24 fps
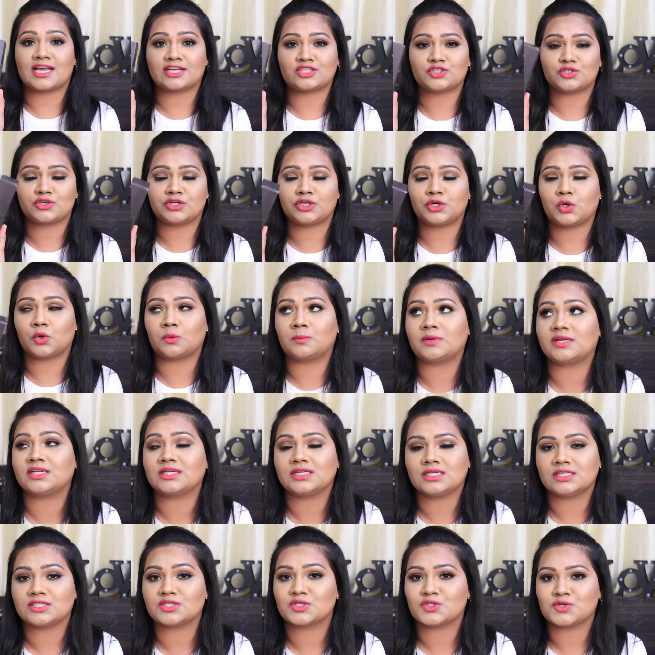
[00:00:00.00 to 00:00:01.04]
Actually, nobody
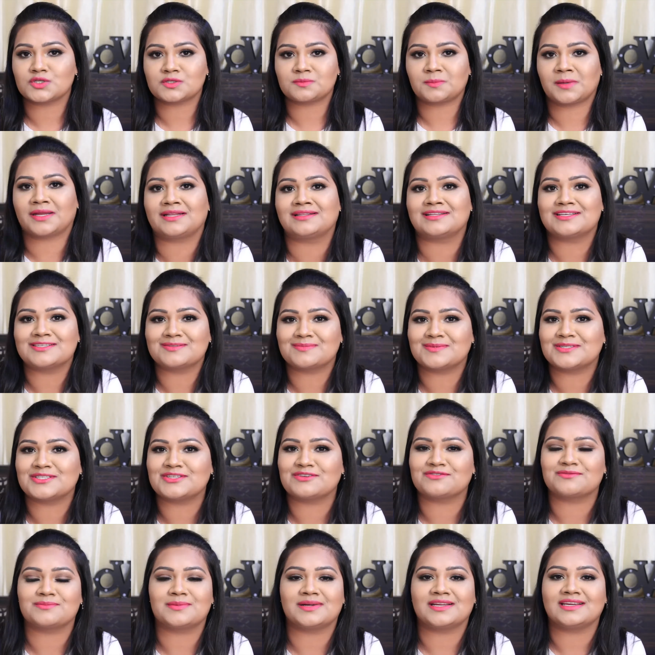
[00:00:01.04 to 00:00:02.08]
needs to spend this
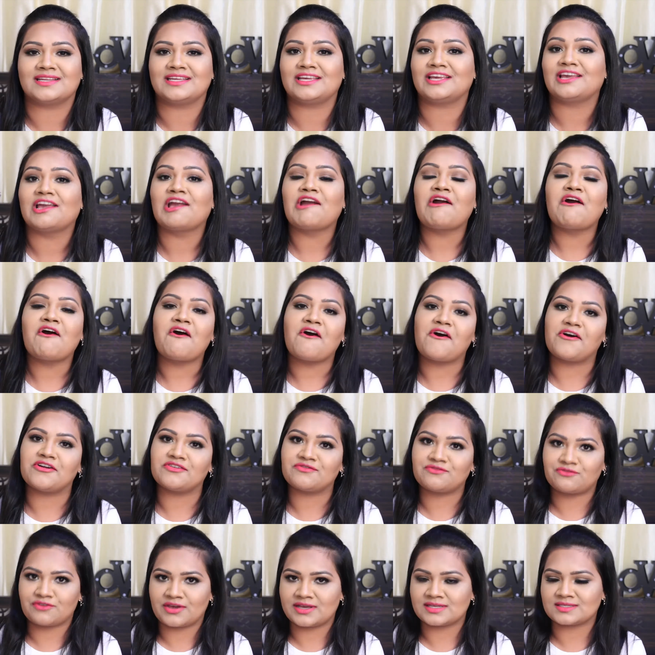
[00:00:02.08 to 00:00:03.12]
much of money
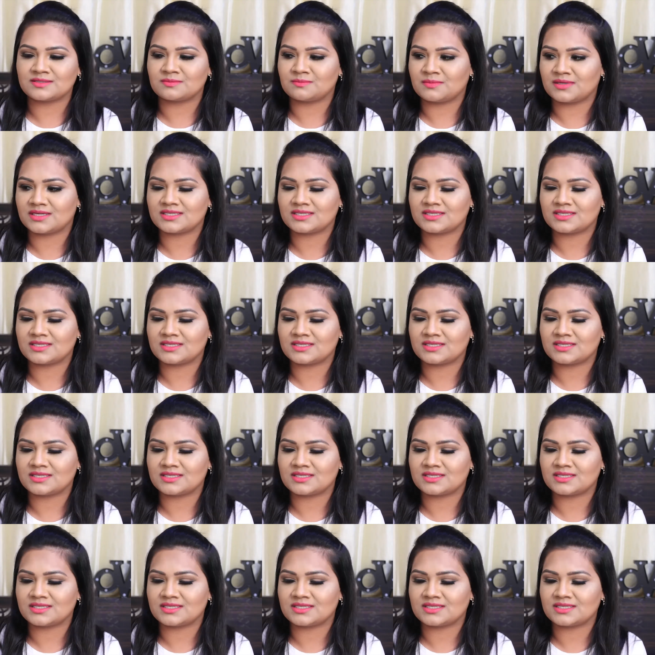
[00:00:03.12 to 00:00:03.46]
on face